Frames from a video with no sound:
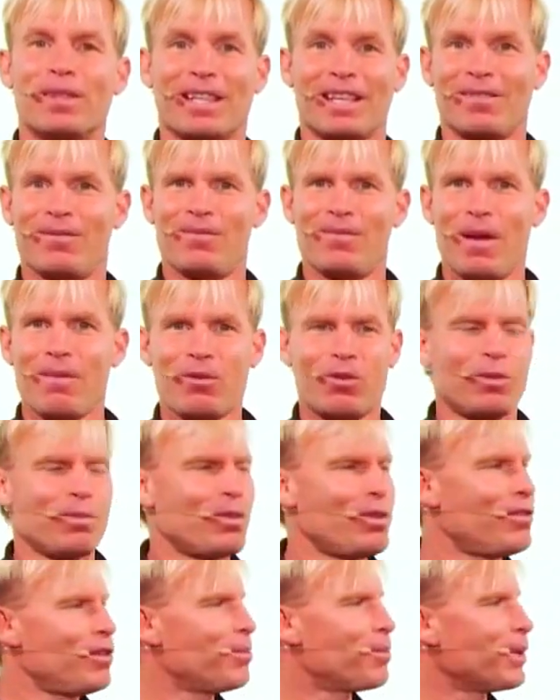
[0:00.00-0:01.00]
Remember the
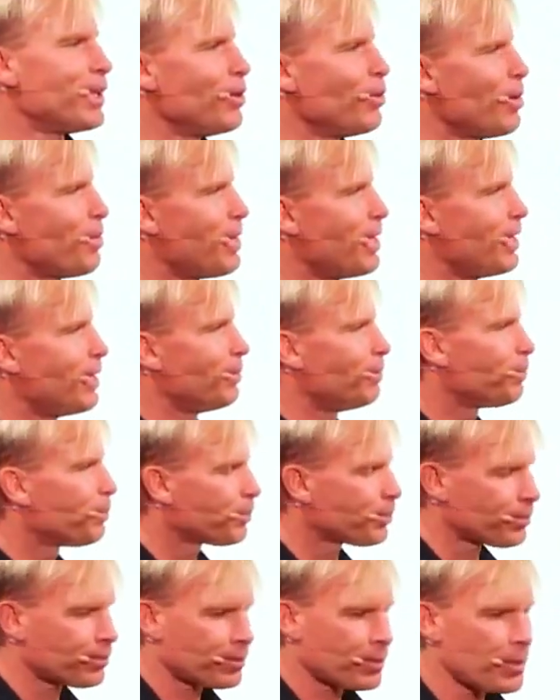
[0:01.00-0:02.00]
movie Pretty Woman? And
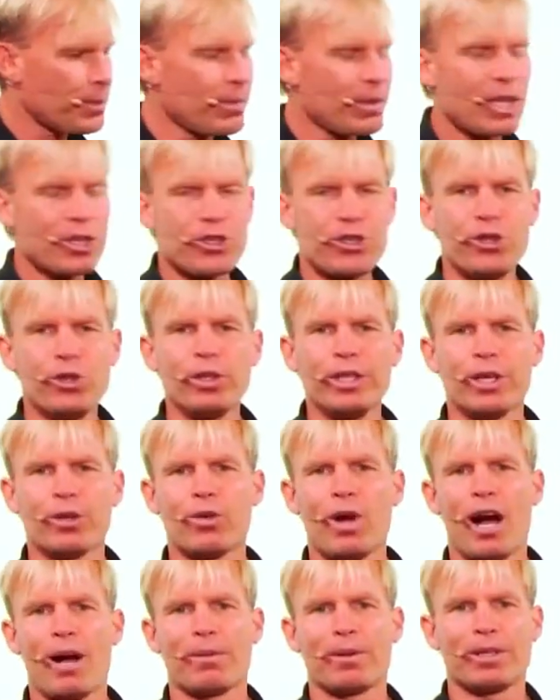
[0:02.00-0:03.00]
Julia
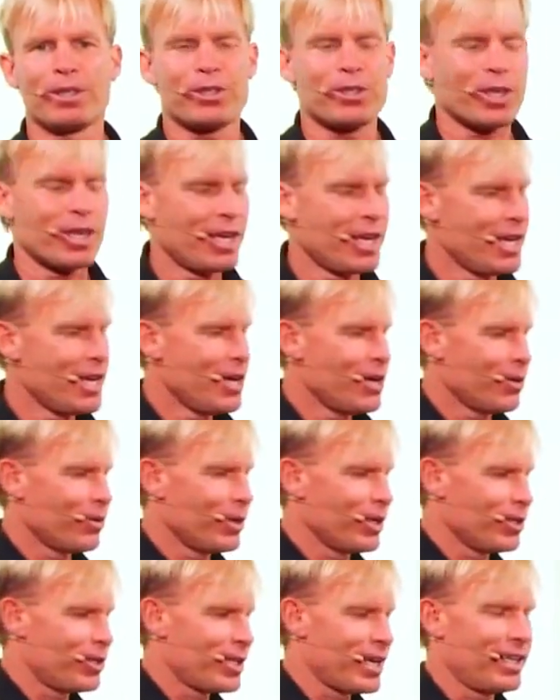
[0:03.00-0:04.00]
Roberts
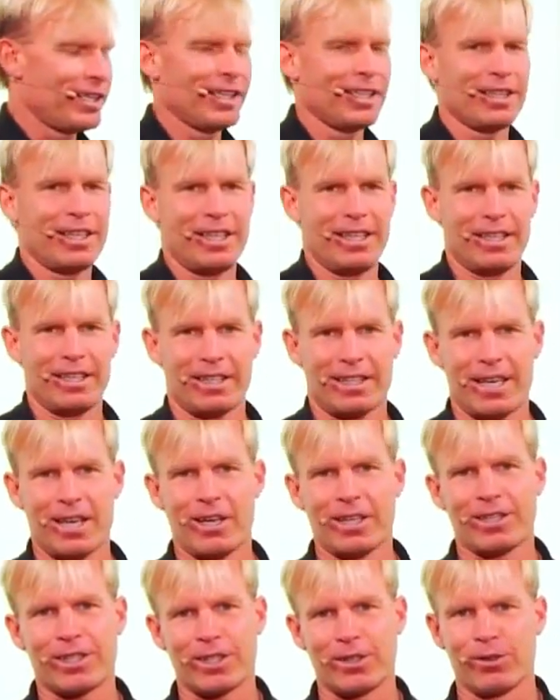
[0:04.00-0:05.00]
was telling the
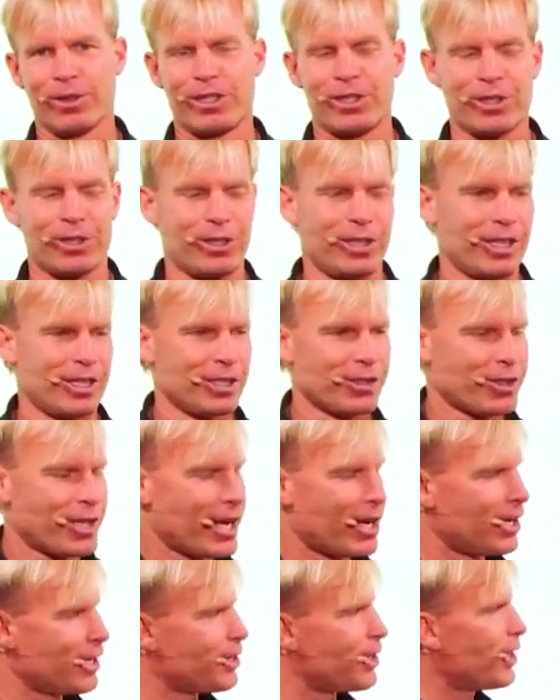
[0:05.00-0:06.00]
character, Richard Gere's
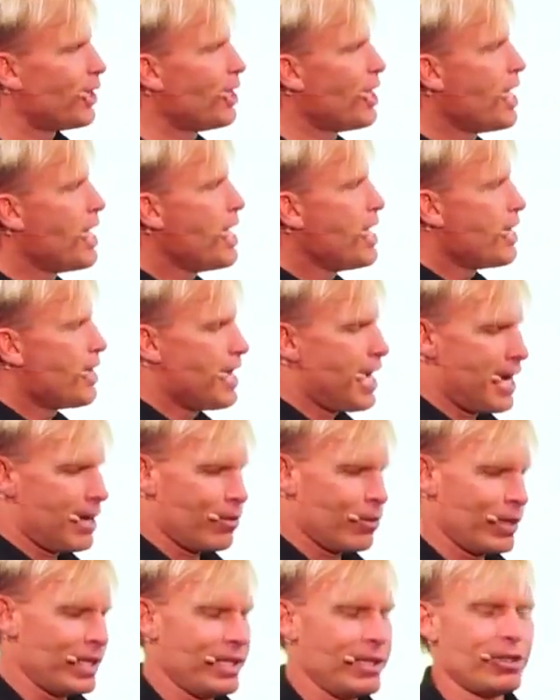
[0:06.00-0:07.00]
character, that
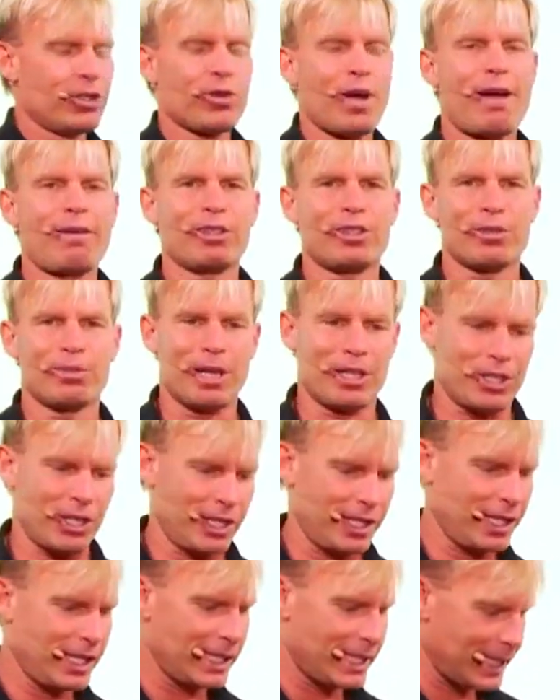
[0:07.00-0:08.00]
when he traveled so much, he
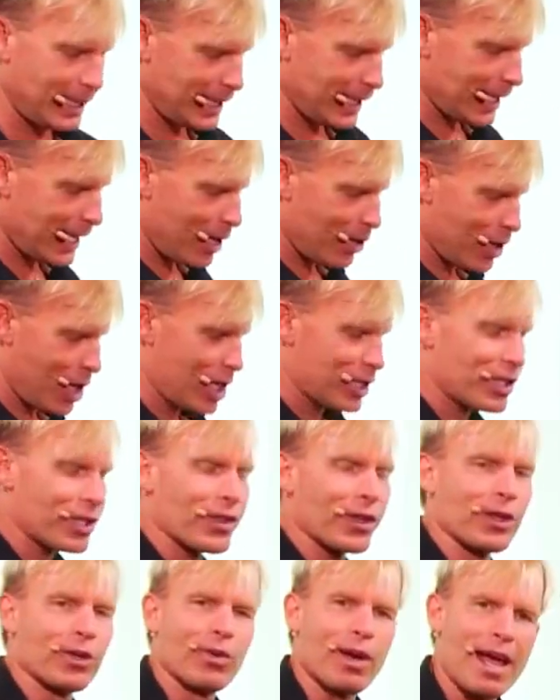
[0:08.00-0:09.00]
needed to get out onto
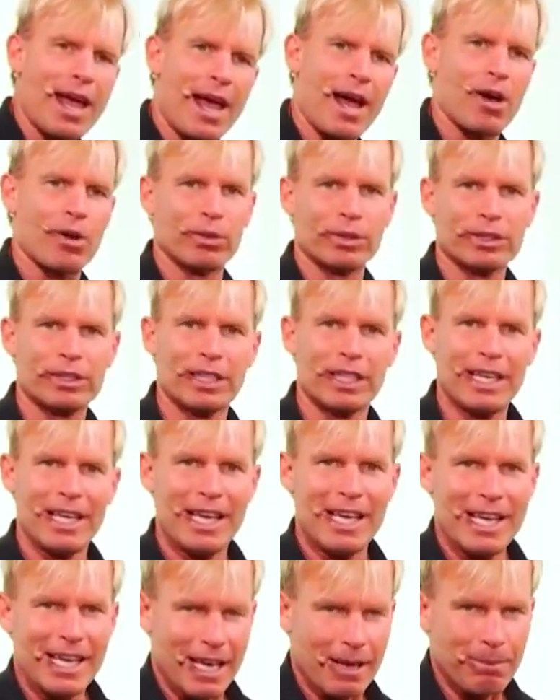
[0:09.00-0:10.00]
the ground
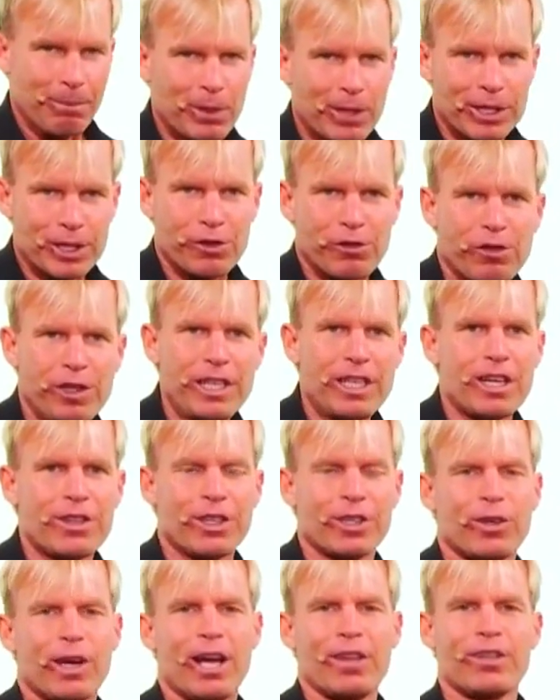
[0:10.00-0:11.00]
and put his feet on the
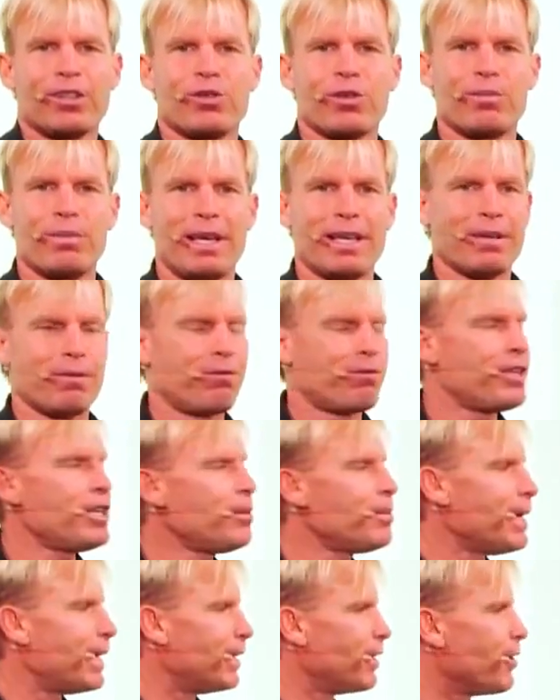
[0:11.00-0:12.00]
ground. This would make him feel
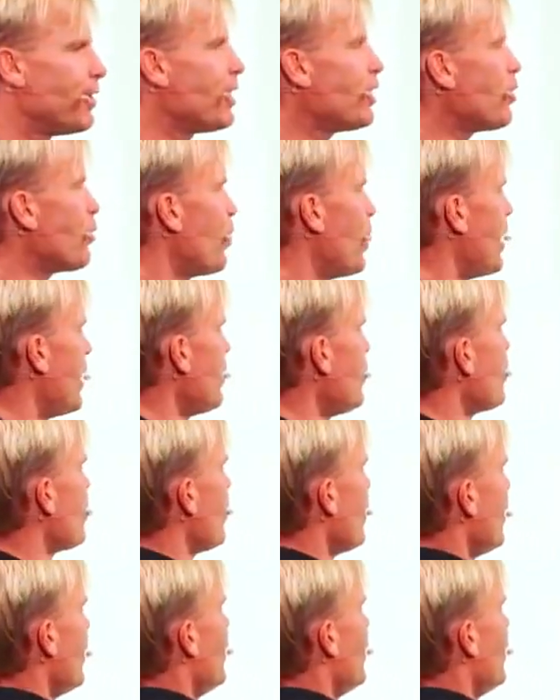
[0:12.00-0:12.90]
better. This was